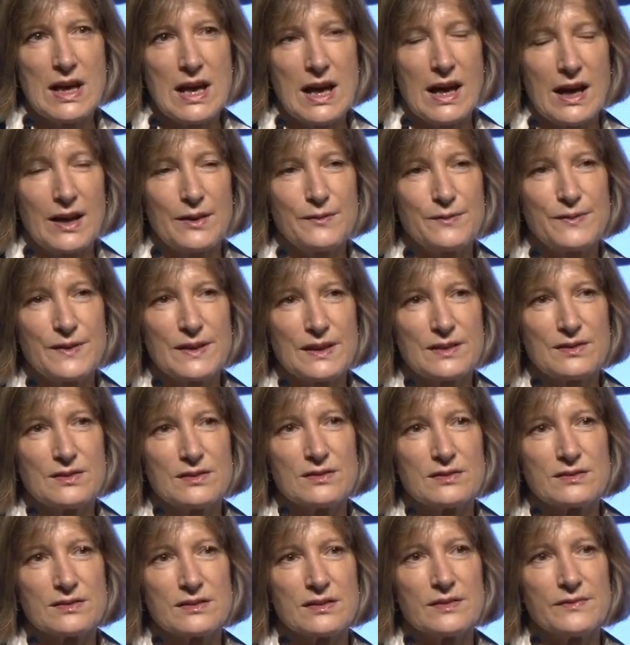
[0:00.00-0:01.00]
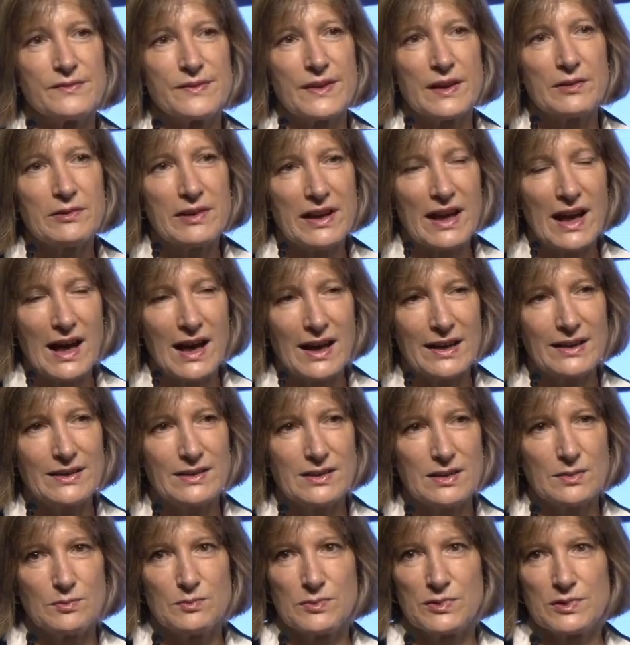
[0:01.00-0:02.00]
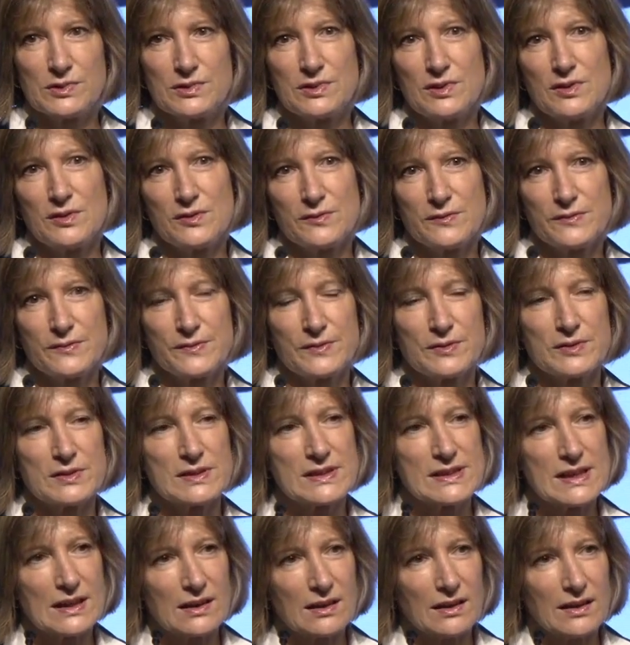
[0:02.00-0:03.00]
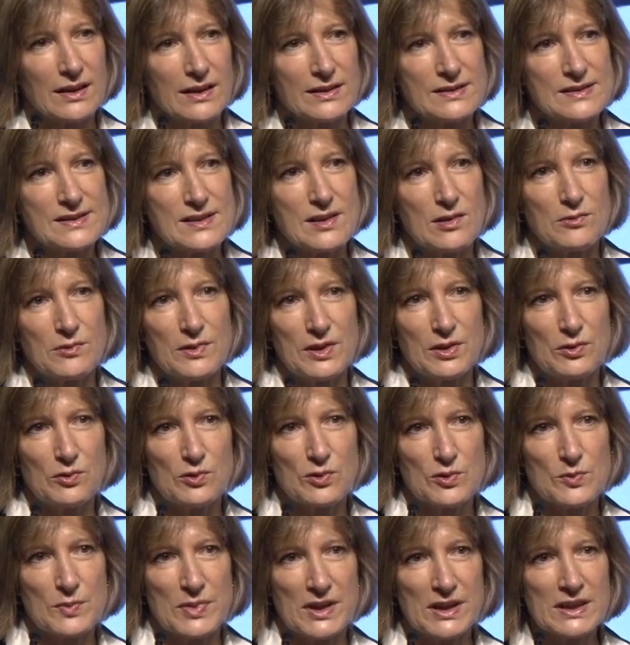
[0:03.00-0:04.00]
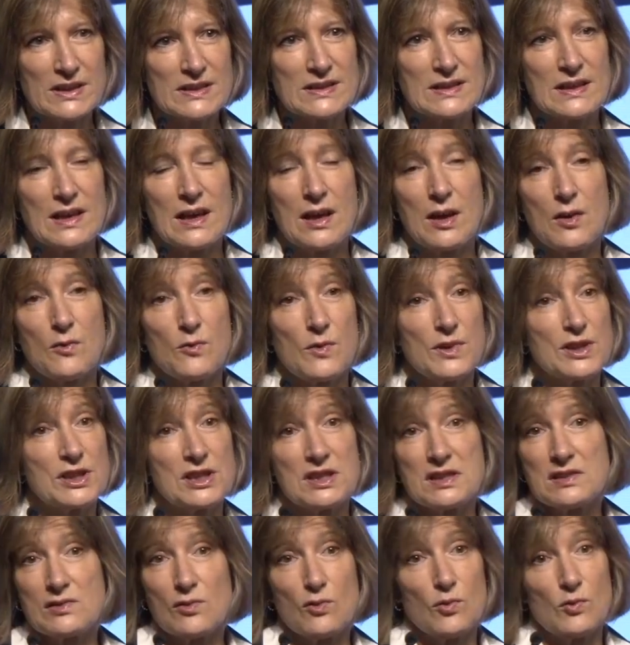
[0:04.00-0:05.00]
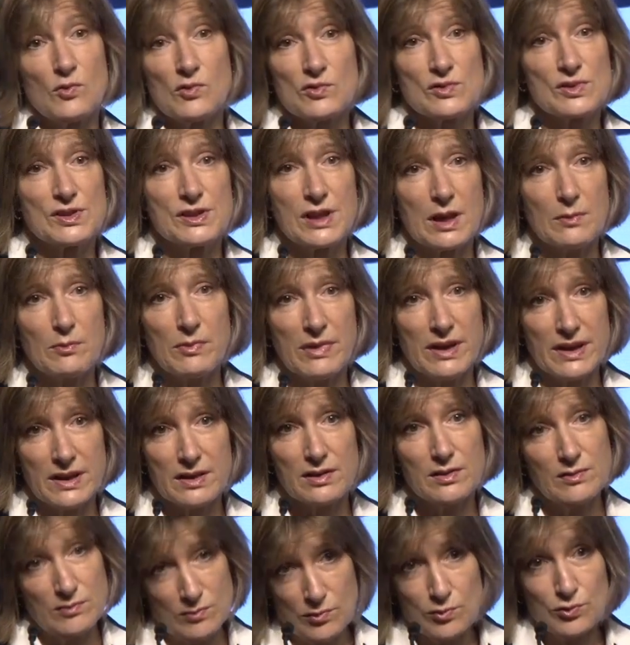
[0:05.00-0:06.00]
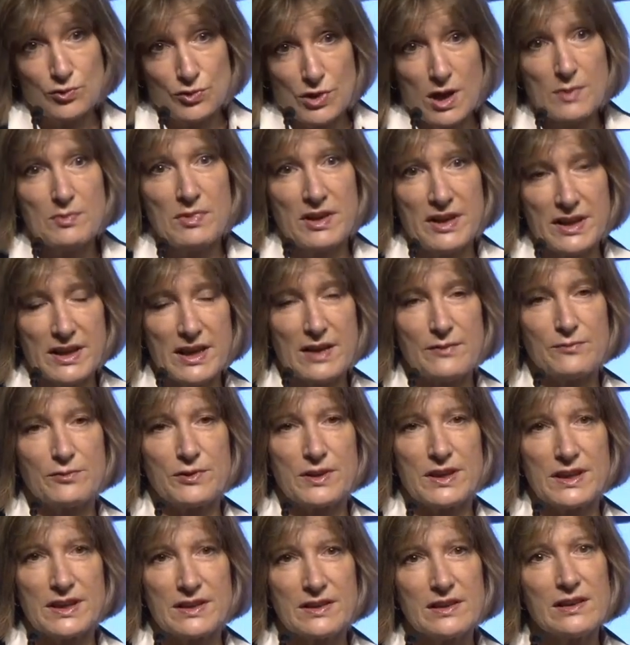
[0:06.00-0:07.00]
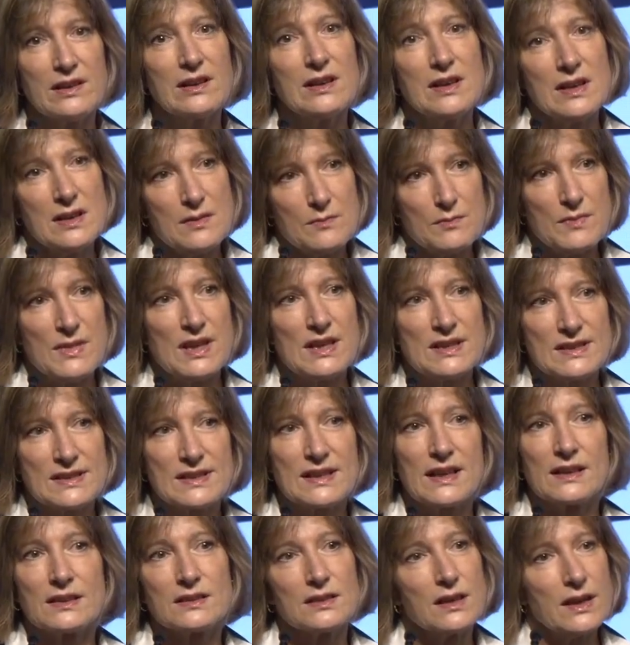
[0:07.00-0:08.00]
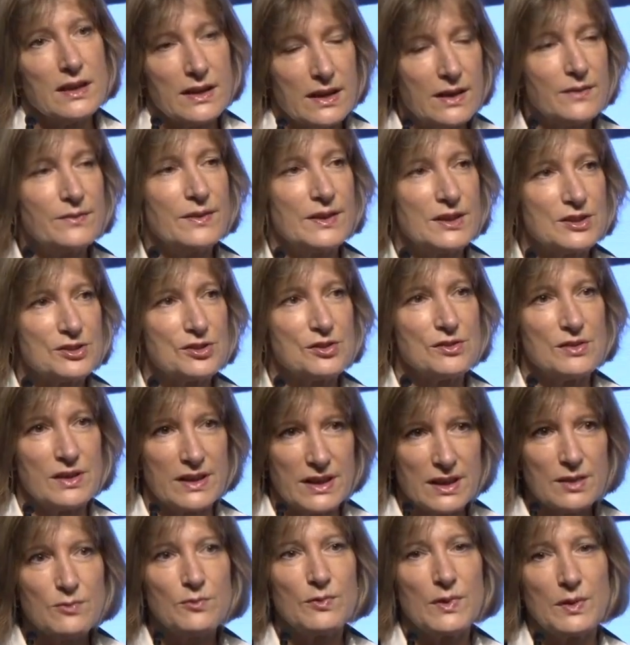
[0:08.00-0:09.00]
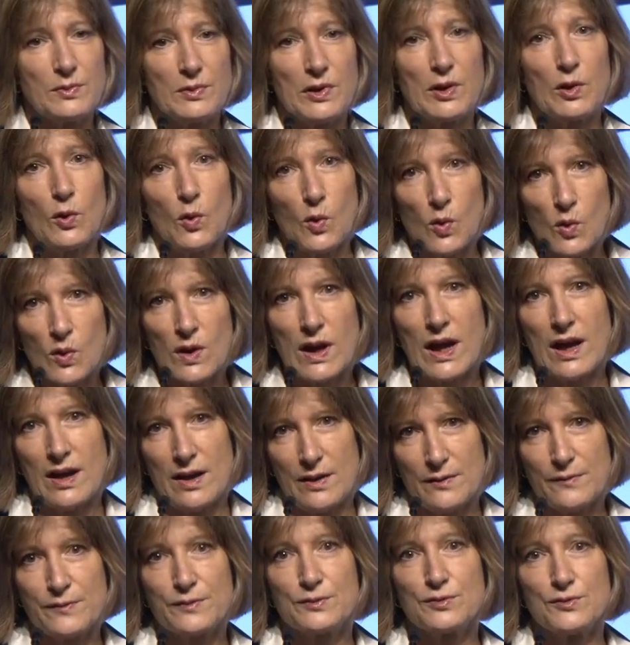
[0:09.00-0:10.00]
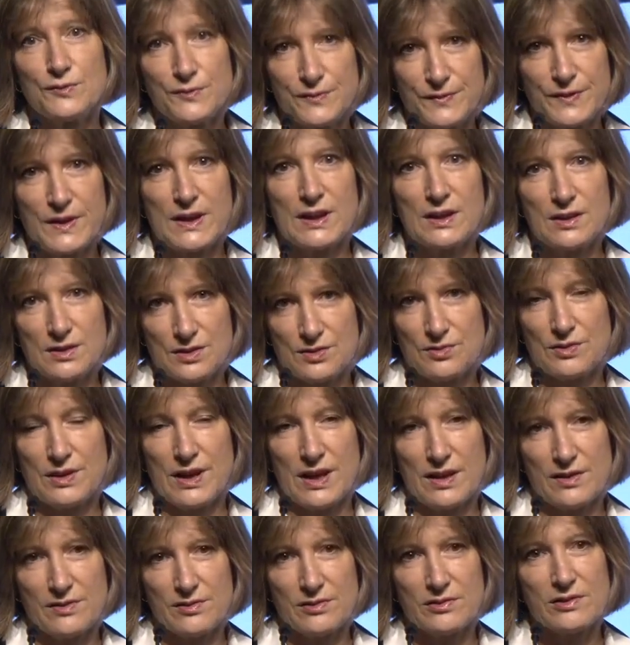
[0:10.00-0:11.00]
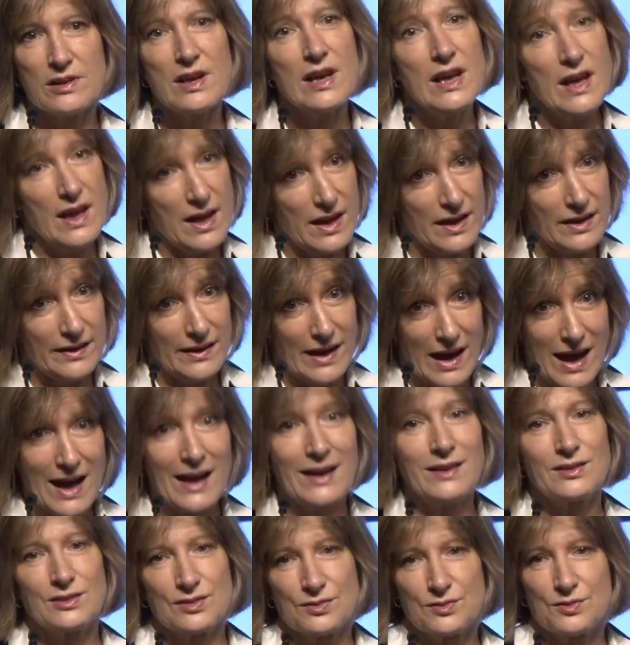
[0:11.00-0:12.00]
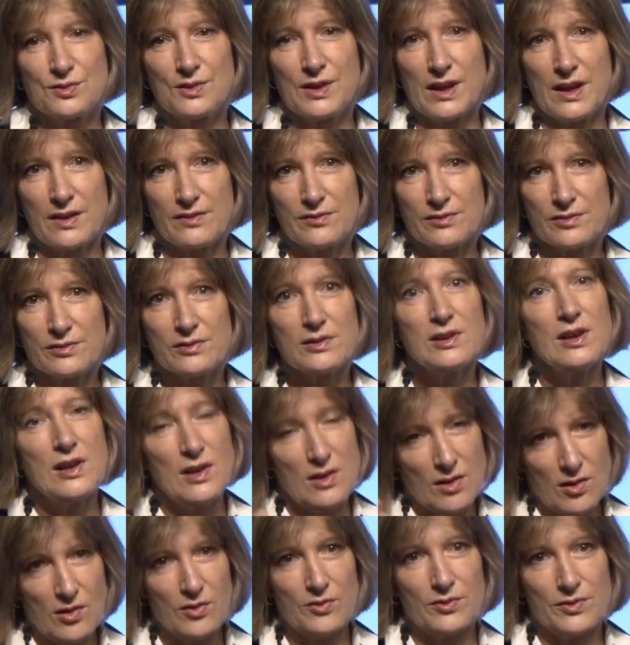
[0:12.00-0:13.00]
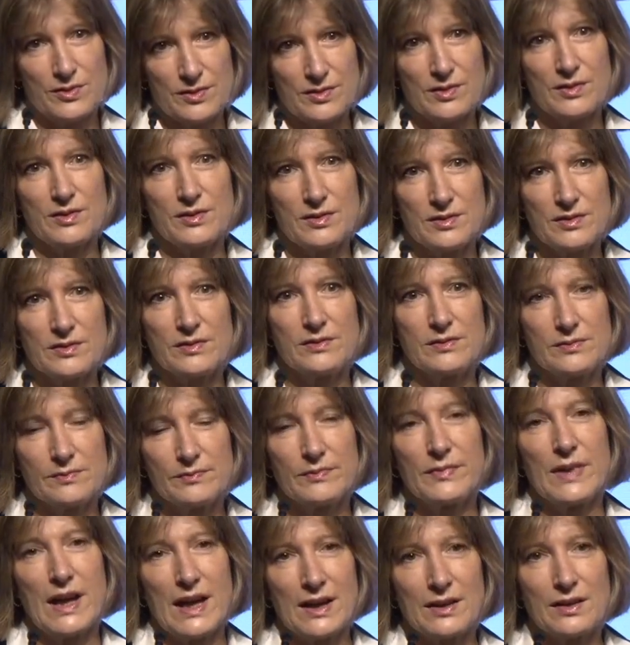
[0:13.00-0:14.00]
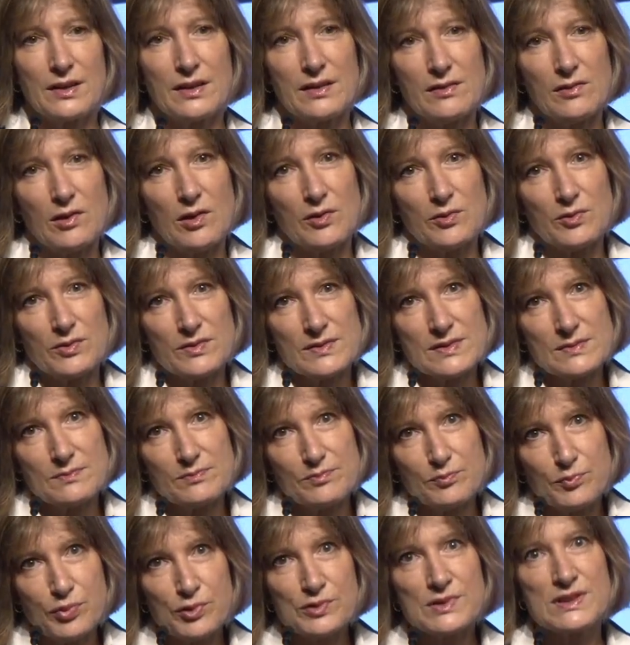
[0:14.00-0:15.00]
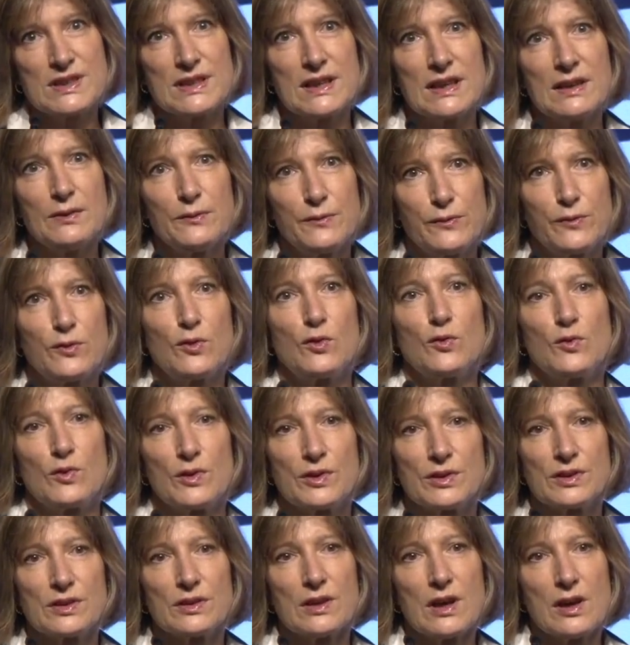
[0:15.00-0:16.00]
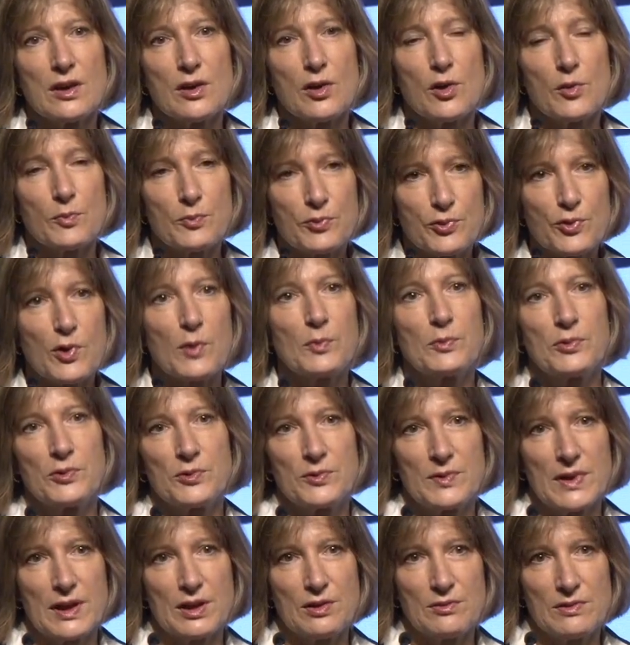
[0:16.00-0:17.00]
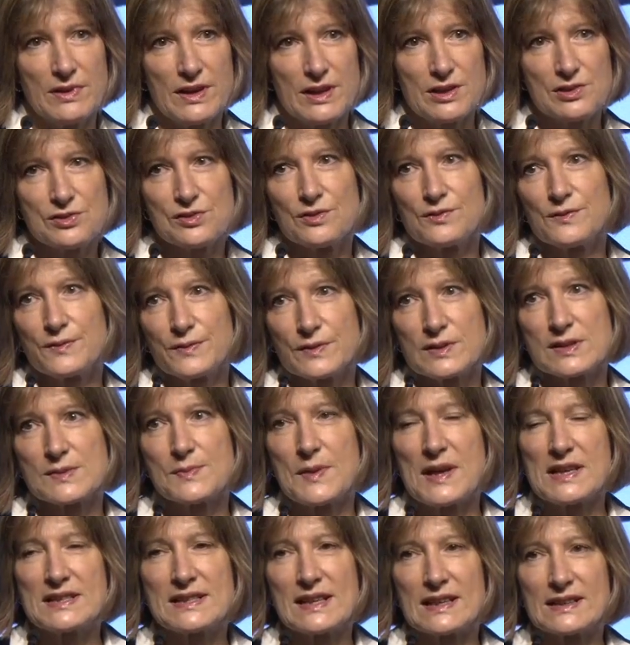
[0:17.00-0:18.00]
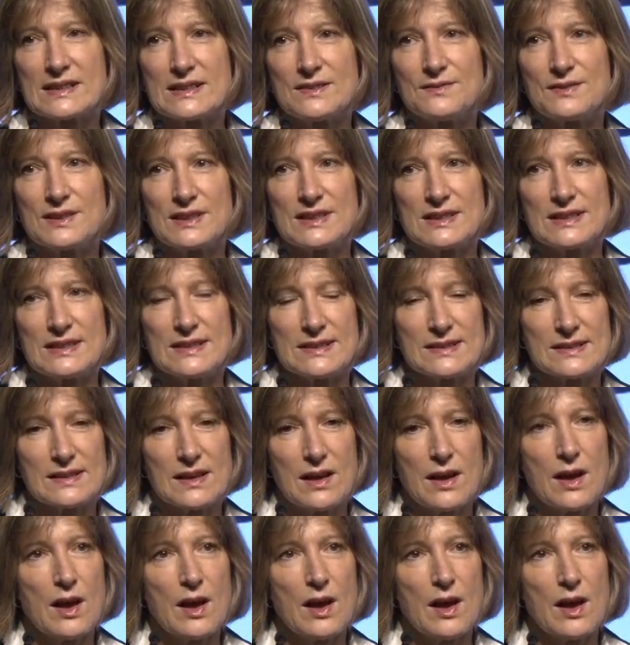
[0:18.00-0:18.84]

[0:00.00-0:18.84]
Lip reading: I think the very high number of satellites now in orbit, which is almost doubling or doubling every year, means that eventually we will all have to think together and act together on putting forward a proper regulation for space activities.